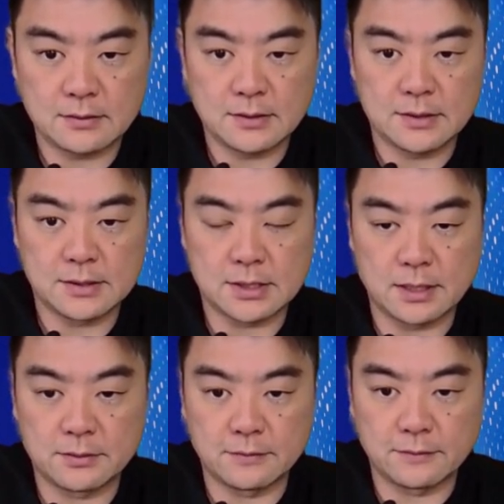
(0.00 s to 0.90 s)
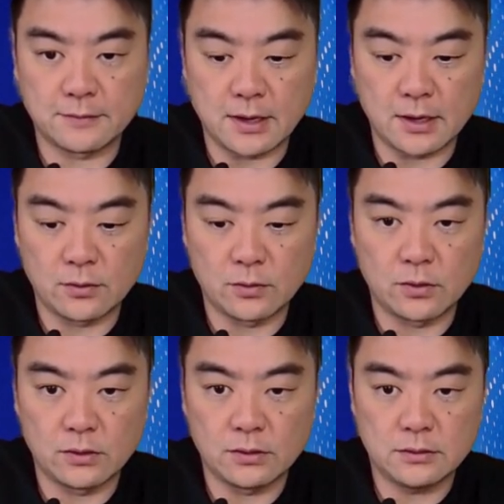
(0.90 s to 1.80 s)
and type in
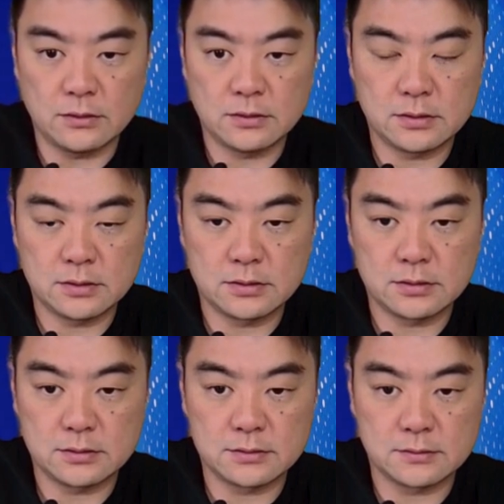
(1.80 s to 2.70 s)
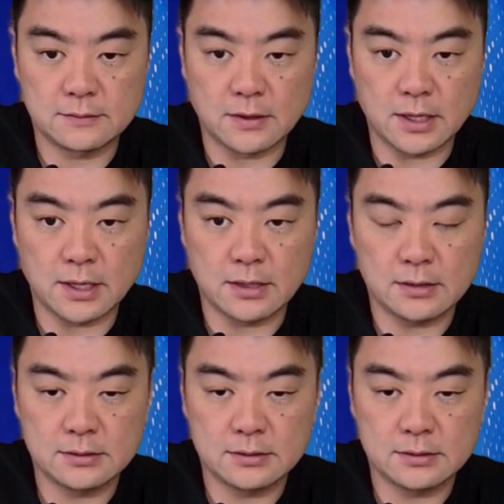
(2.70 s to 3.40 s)
firewall, fire.